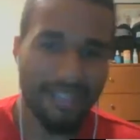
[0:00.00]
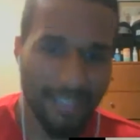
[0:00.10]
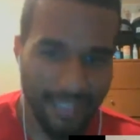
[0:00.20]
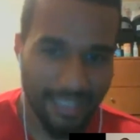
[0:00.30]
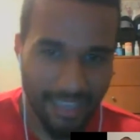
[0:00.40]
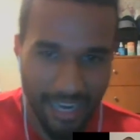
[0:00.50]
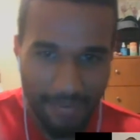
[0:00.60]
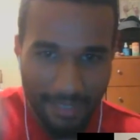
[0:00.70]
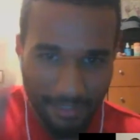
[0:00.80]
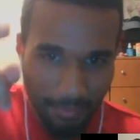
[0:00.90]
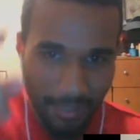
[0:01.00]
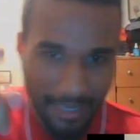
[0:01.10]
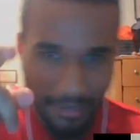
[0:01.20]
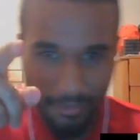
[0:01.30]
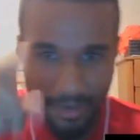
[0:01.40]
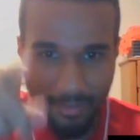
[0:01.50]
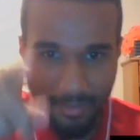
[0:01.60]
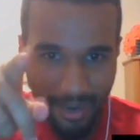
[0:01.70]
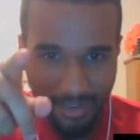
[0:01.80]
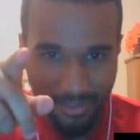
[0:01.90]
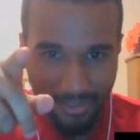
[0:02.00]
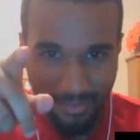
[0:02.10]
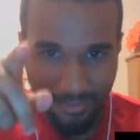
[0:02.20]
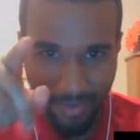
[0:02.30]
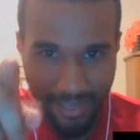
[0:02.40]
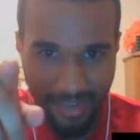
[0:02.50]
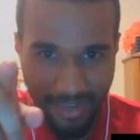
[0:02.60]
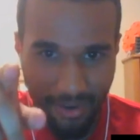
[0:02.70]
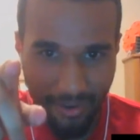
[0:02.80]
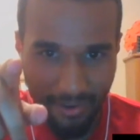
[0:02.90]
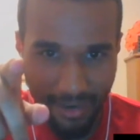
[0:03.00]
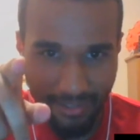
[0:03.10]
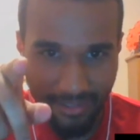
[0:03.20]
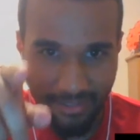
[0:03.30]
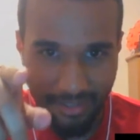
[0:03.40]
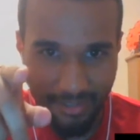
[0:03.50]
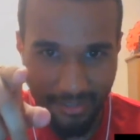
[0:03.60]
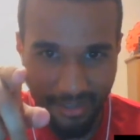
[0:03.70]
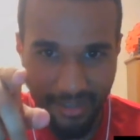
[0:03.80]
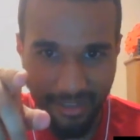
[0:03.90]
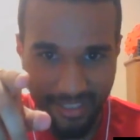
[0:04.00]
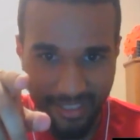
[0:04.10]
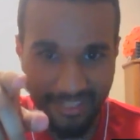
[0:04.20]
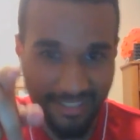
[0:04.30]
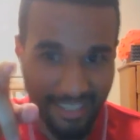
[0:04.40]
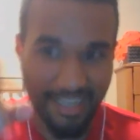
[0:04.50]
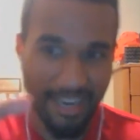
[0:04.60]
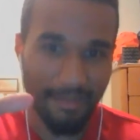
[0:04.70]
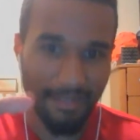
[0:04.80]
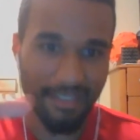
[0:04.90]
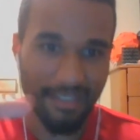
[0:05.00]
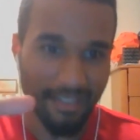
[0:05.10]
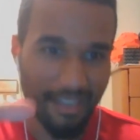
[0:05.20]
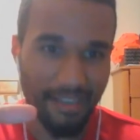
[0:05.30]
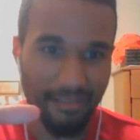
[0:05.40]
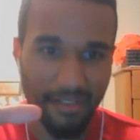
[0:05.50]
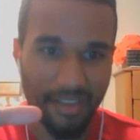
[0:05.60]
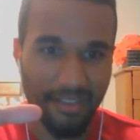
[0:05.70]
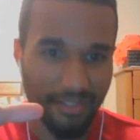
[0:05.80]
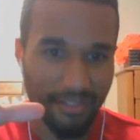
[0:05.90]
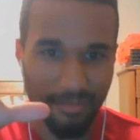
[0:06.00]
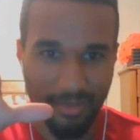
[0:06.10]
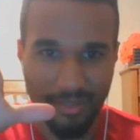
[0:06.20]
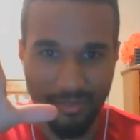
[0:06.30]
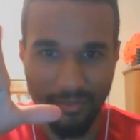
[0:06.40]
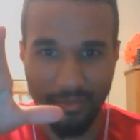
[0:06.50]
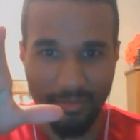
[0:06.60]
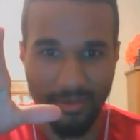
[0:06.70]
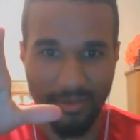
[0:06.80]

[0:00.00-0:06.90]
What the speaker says: actually, the game that's playing right behind you right now, Horizon Zero Dawn, is the game that's going to take advantage of the PS4 Pro.